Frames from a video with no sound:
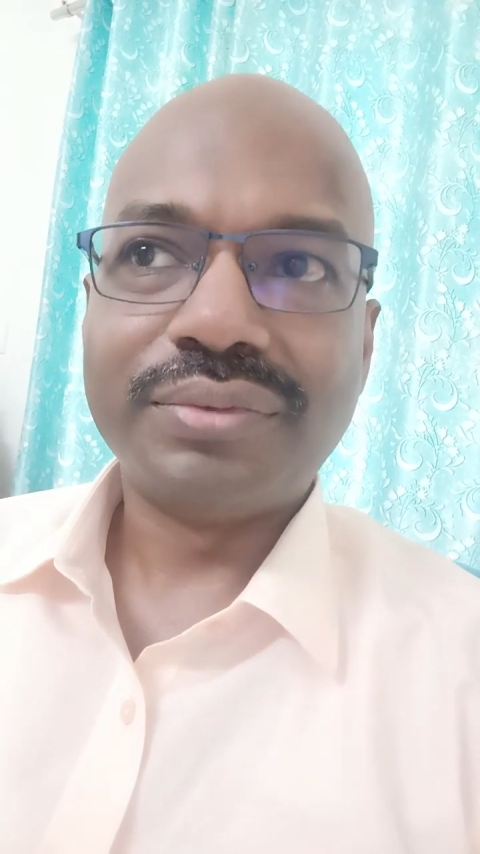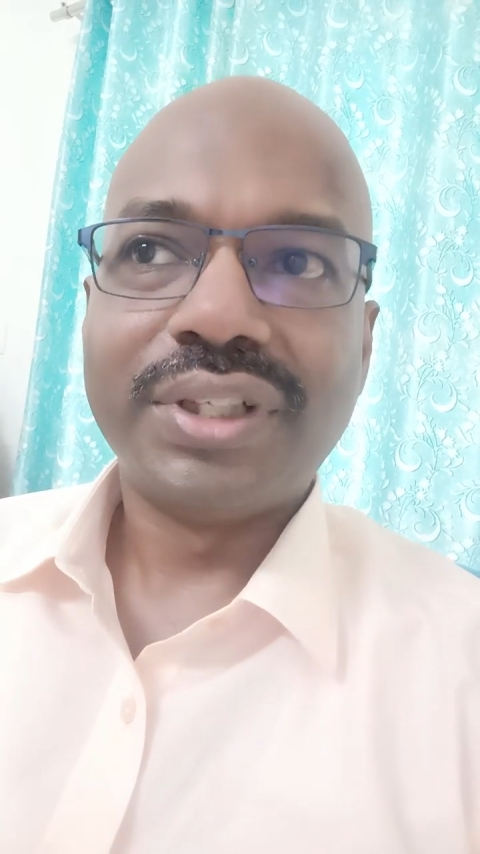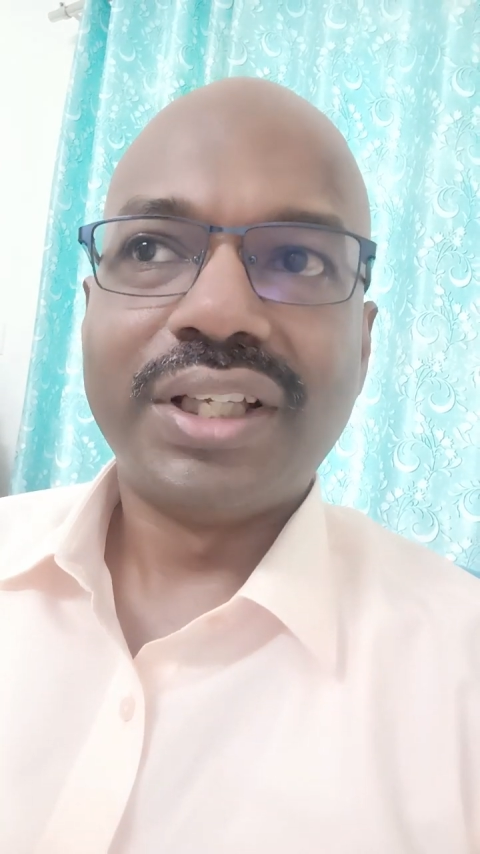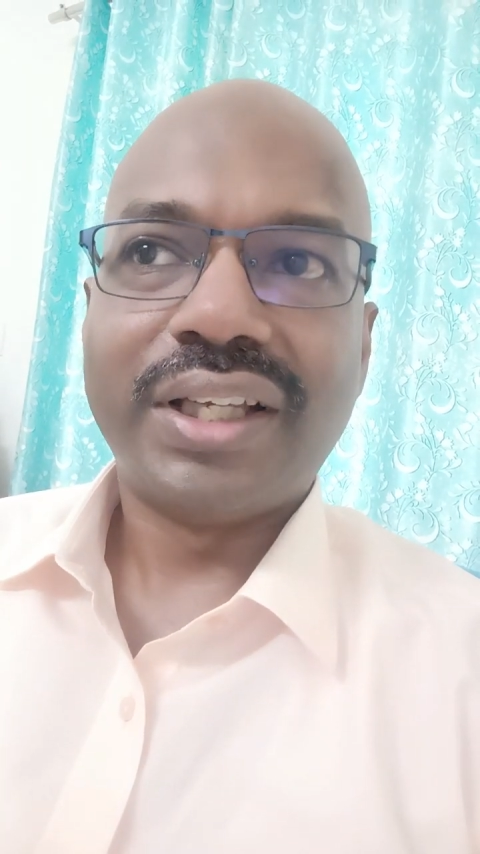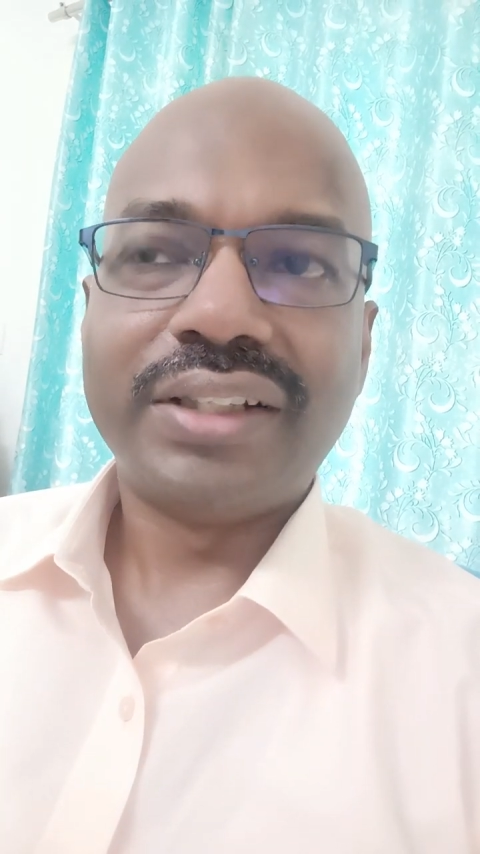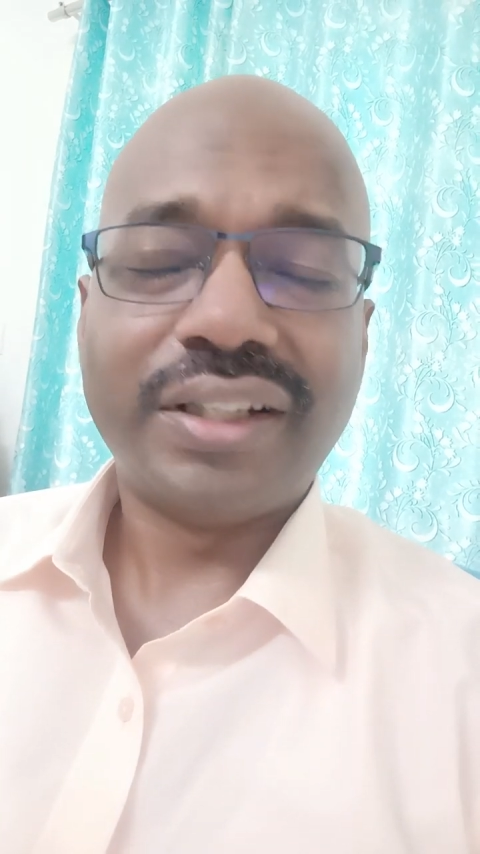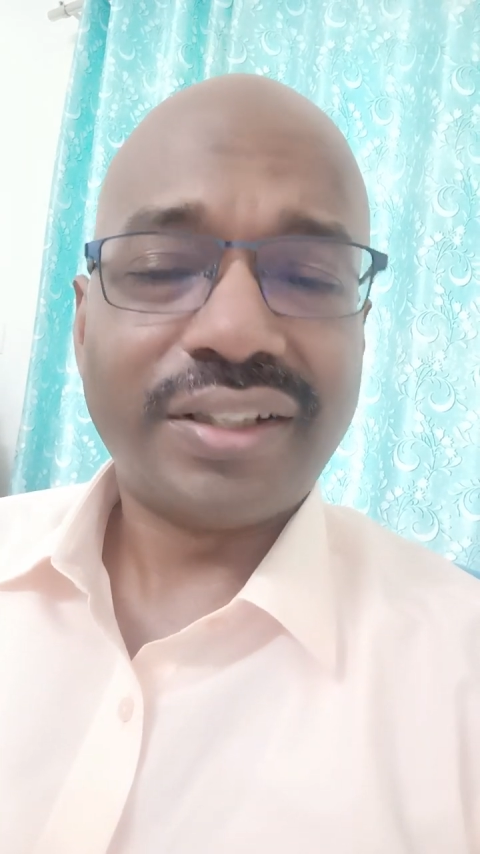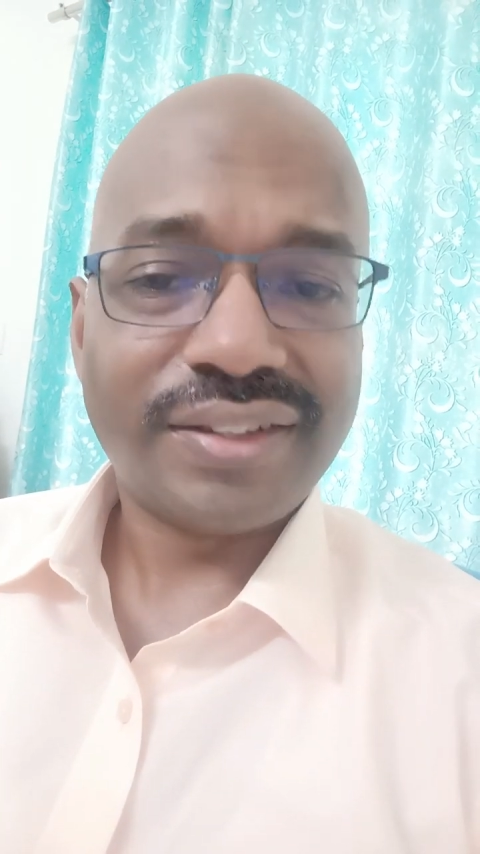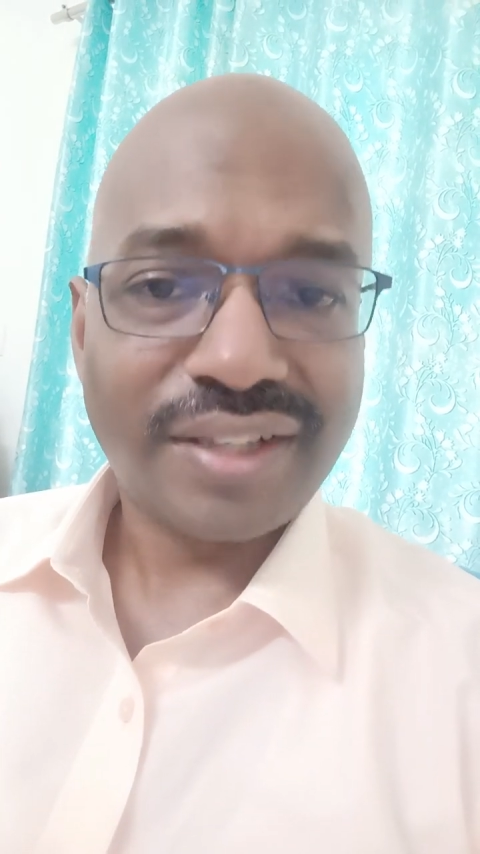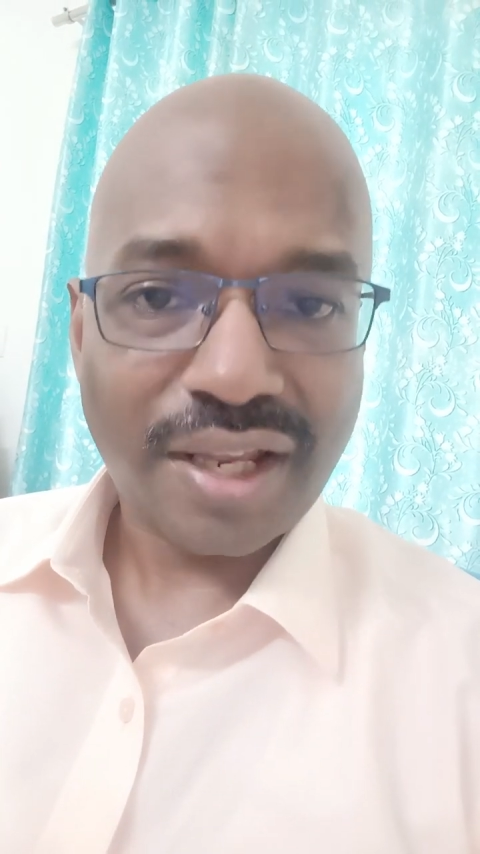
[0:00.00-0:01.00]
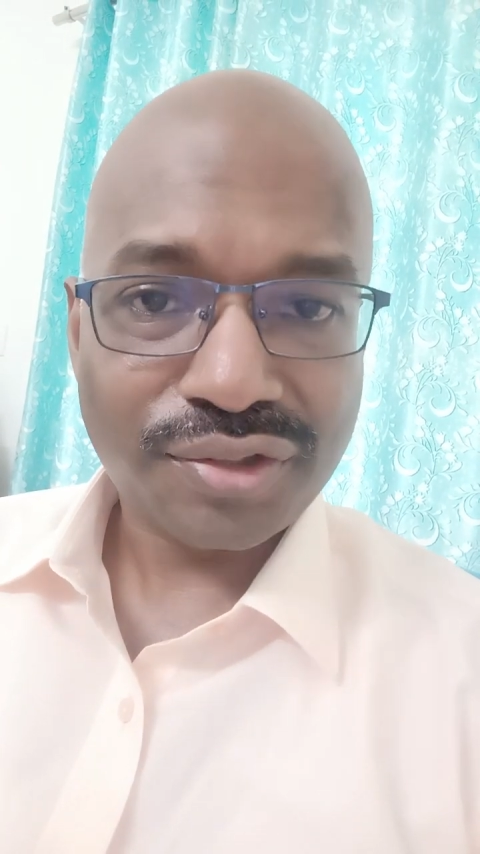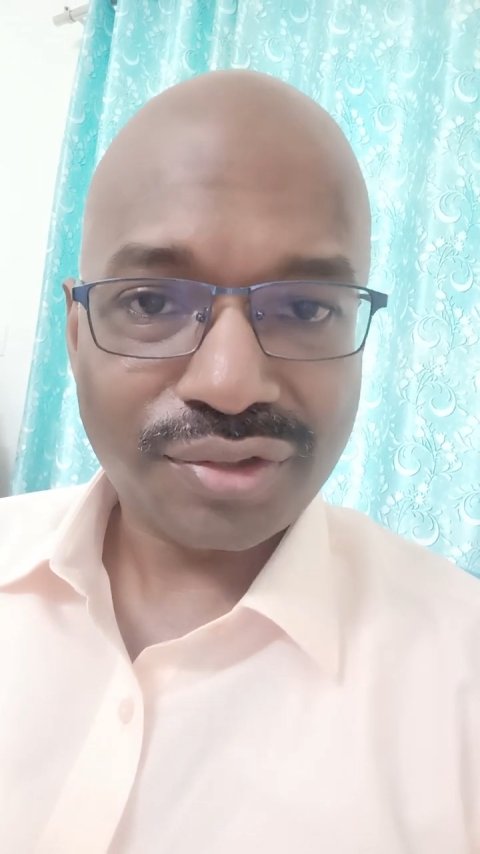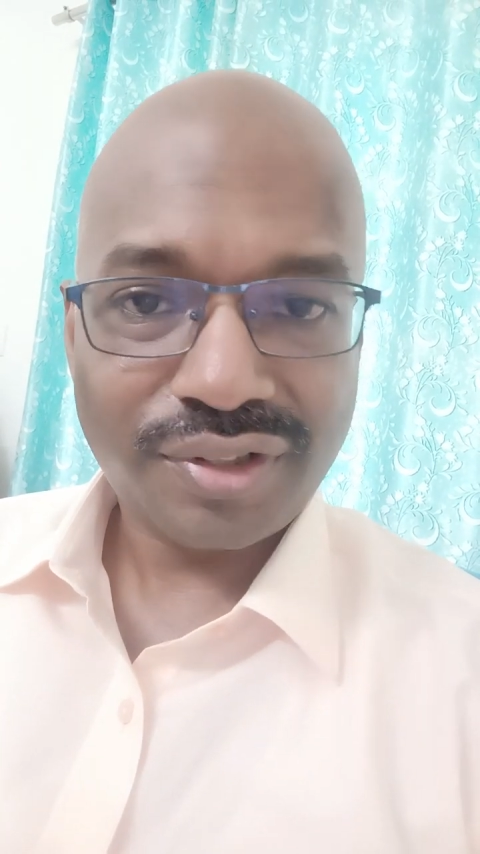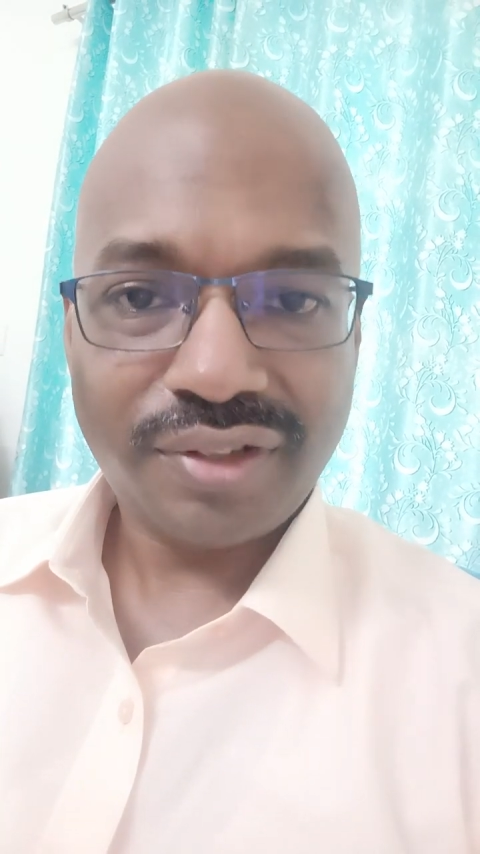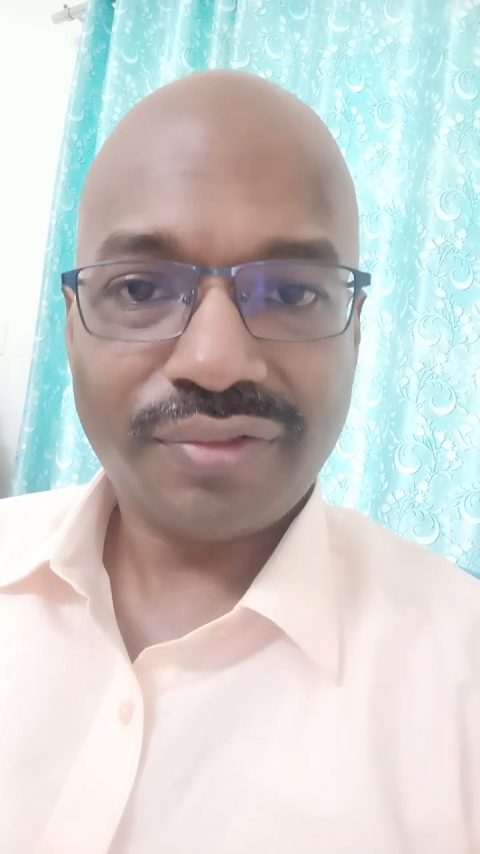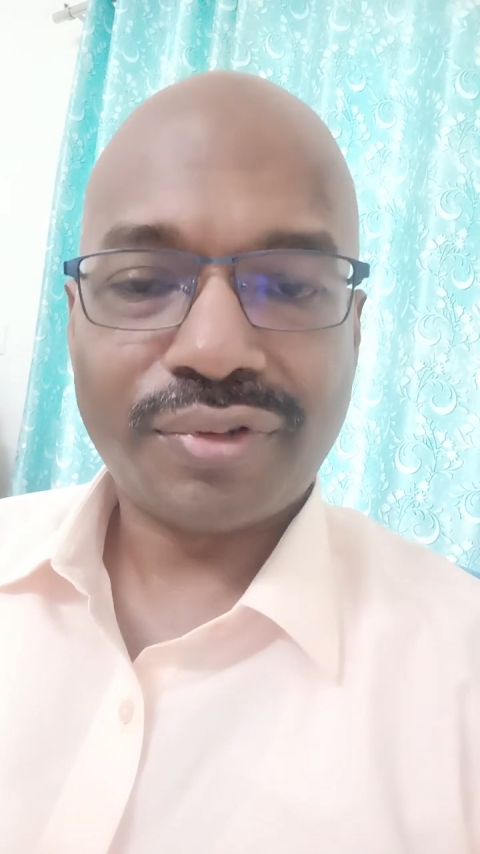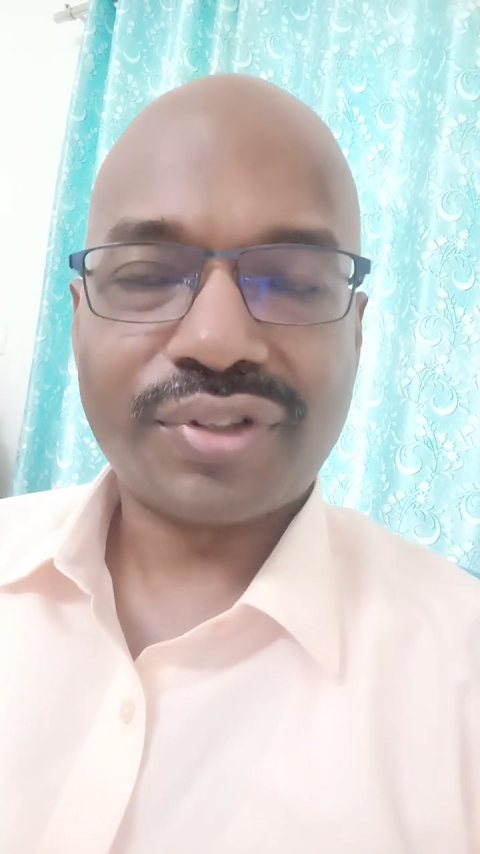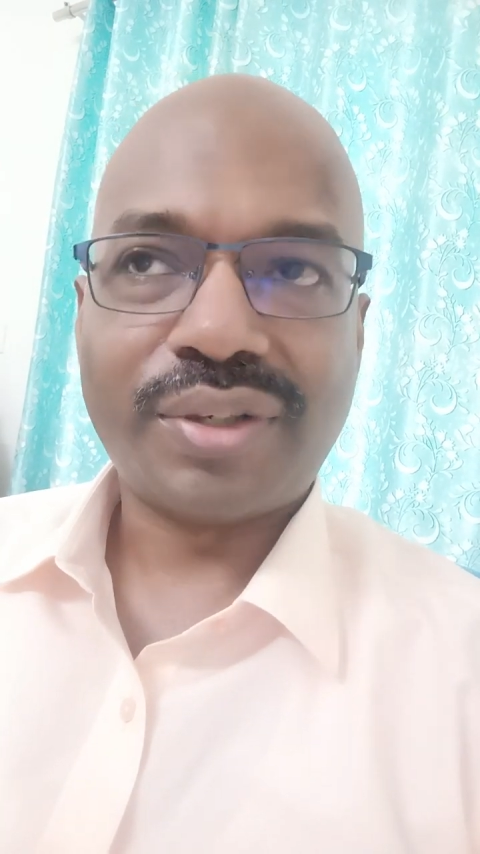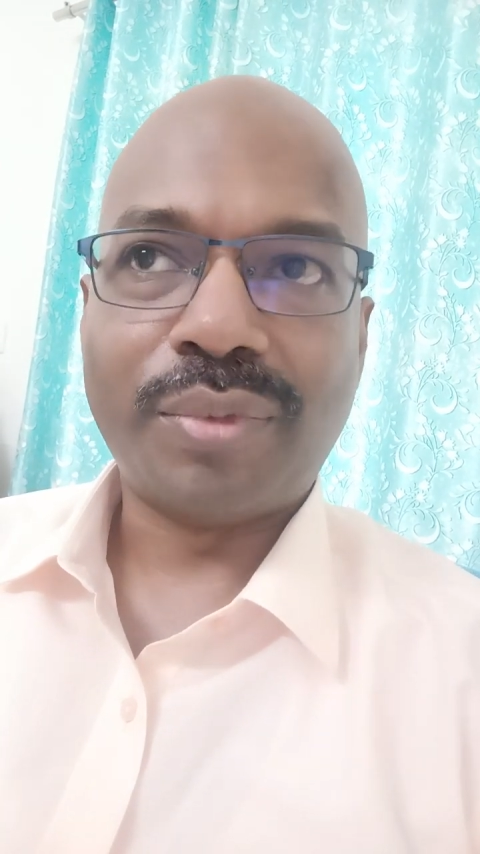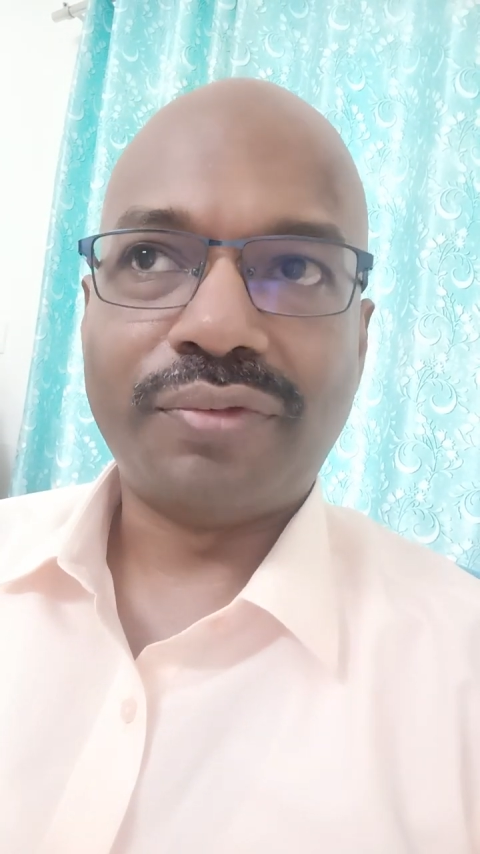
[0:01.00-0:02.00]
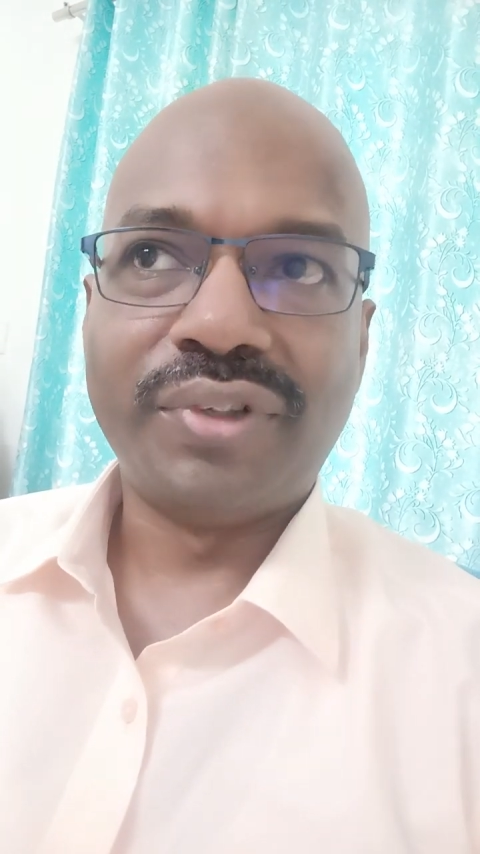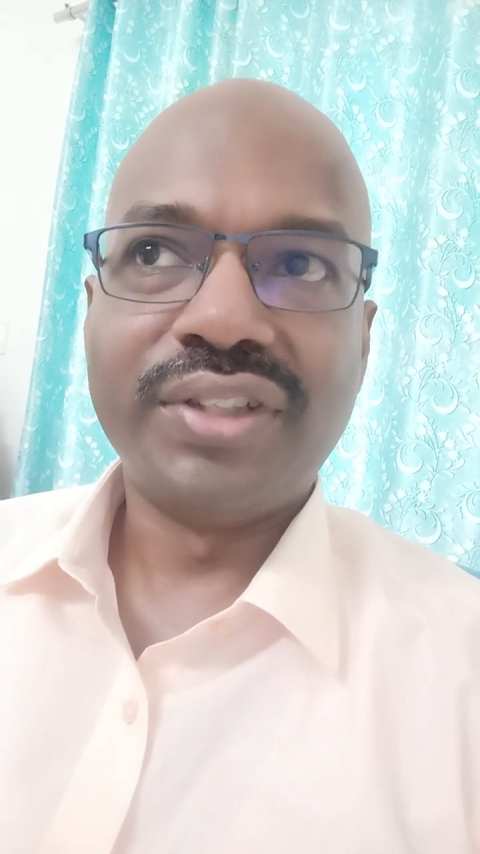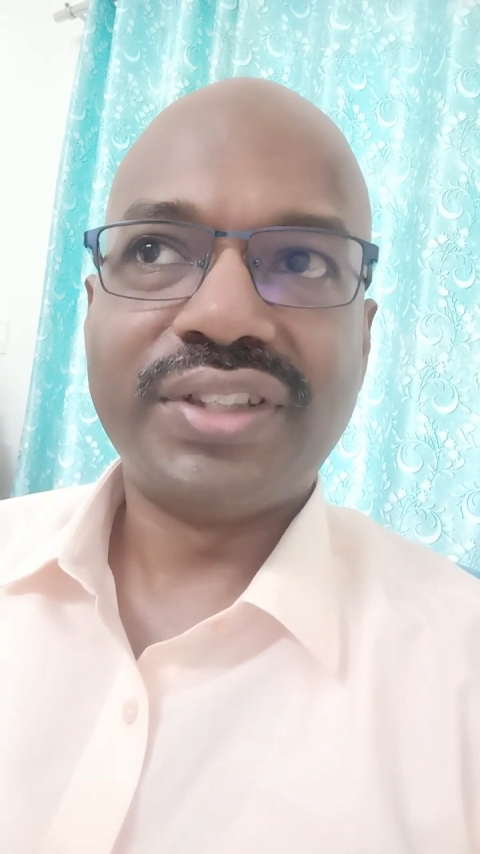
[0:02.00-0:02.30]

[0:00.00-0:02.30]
It is natural for some of us.